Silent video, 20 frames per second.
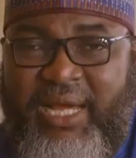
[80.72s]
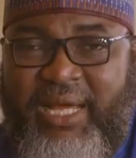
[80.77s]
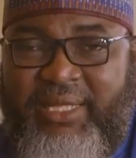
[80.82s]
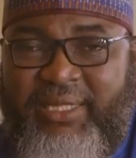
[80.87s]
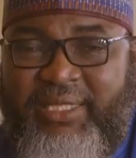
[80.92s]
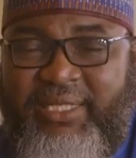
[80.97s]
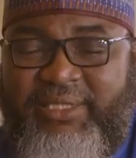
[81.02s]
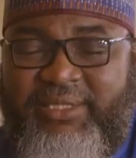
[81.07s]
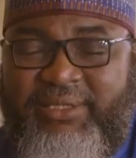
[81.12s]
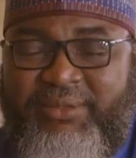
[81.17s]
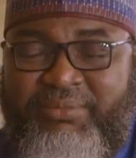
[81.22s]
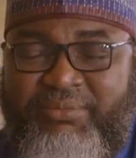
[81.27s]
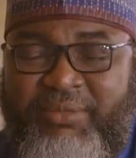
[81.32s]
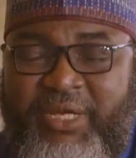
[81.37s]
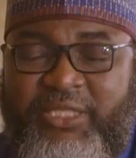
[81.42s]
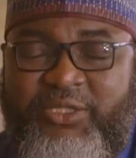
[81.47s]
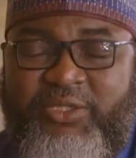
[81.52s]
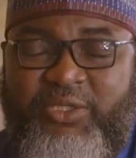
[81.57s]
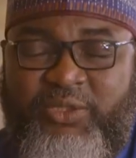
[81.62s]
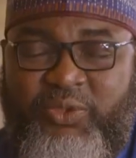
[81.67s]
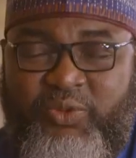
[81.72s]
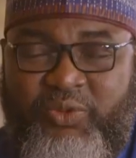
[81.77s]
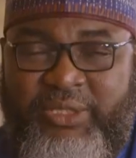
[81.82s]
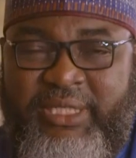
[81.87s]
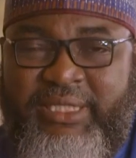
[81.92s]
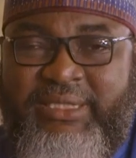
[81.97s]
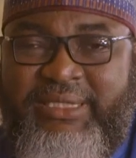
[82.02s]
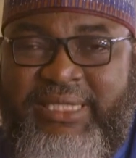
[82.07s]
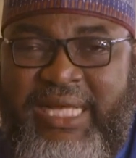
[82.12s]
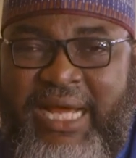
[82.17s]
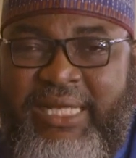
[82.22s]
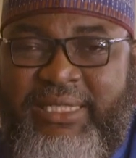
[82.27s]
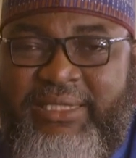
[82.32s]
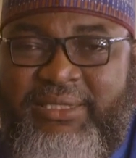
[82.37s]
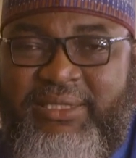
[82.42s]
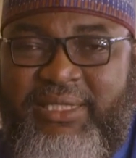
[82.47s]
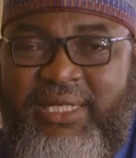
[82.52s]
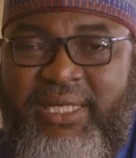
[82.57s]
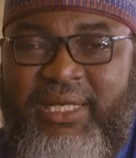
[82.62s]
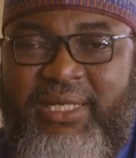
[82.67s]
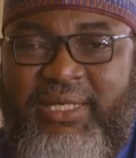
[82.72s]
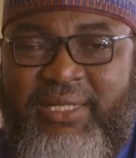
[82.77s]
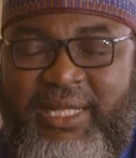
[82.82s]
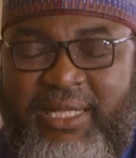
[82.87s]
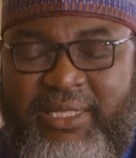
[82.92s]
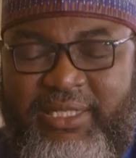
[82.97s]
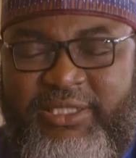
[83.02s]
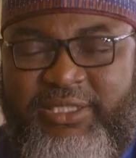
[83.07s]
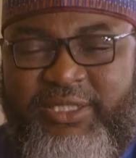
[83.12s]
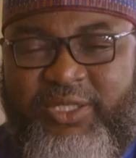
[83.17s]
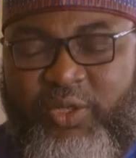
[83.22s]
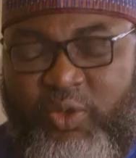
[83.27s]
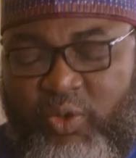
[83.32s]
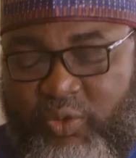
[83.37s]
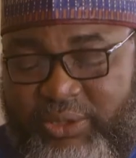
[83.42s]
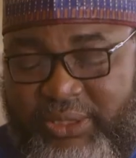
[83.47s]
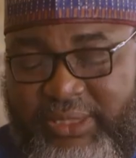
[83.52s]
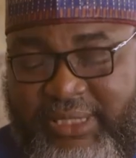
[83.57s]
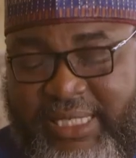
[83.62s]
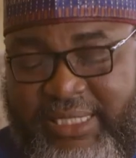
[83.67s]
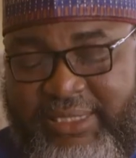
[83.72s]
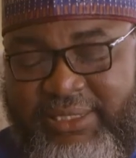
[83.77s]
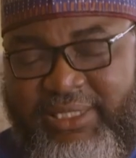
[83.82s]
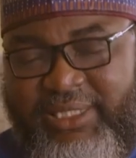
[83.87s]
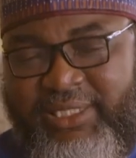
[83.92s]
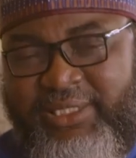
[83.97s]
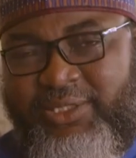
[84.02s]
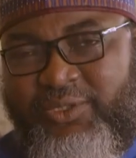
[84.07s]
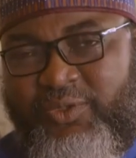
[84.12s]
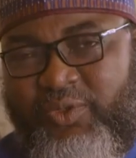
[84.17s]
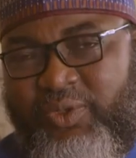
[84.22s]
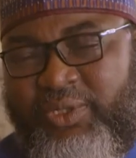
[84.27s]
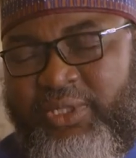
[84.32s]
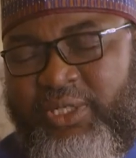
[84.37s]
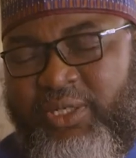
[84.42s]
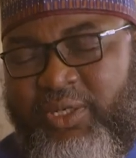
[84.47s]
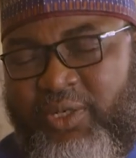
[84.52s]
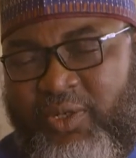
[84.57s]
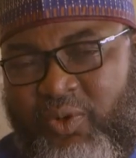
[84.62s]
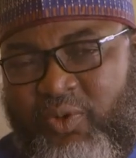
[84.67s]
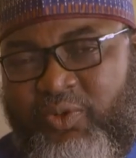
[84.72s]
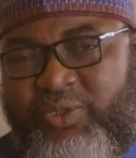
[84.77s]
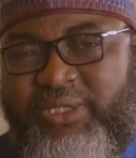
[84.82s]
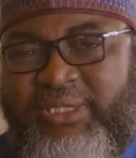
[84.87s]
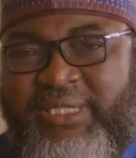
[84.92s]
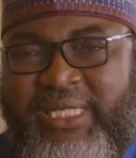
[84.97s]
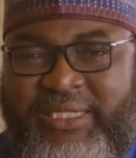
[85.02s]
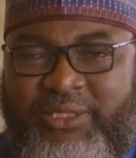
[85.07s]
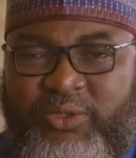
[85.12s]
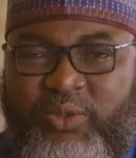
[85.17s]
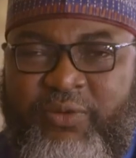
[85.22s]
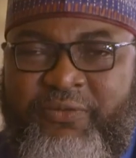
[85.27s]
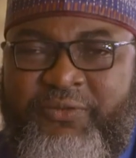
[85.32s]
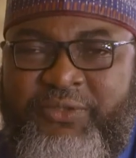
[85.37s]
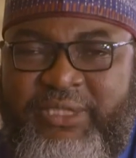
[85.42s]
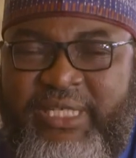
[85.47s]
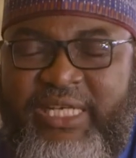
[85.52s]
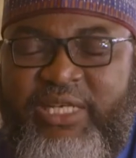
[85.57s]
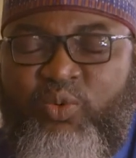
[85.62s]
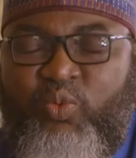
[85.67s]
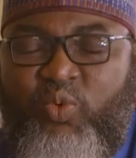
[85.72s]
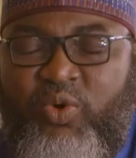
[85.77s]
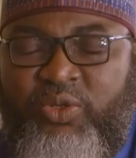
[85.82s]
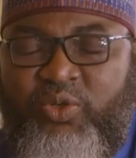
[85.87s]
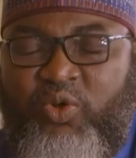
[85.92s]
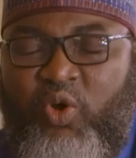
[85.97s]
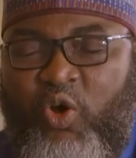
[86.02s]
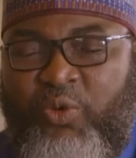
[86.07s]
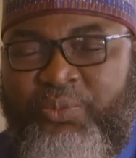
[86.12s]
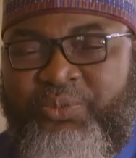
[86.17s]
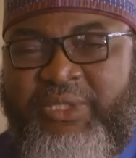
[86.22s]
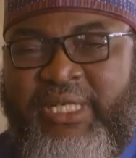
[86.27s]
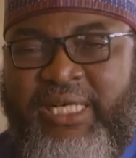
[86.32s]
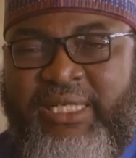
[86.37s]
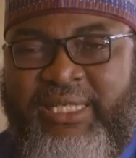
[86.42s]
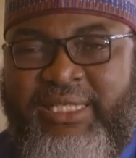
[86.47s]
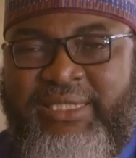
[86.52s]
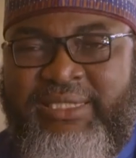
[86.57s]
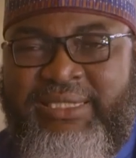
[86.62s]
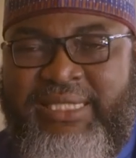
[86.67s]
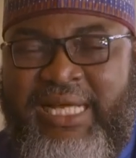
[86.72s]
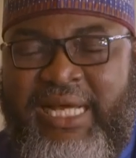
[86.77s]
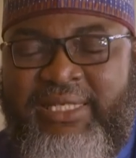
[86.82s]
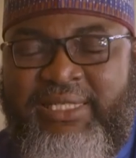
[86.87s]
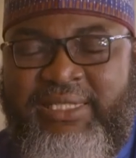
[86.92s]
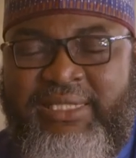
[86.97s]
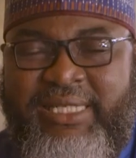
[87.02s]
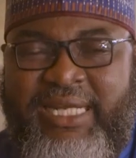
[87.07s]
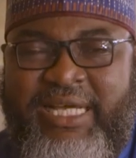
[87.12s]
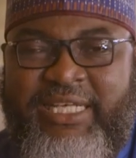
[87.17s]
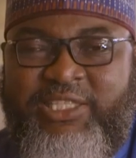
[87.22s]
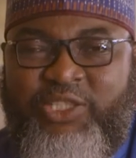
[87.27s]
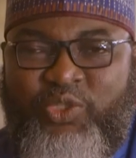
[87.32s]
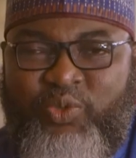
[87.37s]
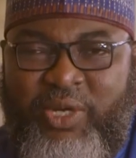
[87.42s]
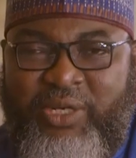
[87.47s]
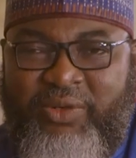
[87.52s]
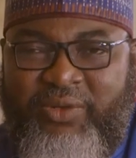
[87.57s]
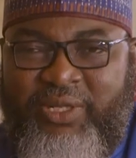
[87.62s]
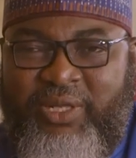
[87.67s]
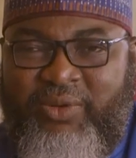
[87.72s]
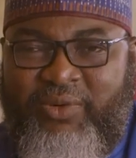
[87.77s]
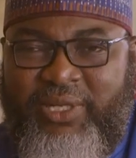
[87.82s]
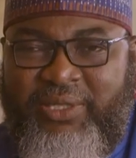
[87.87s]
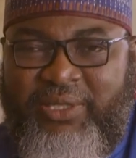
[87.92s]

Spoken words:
And this makes us understand that this closeness is not the closeness of saying one object is standing next to another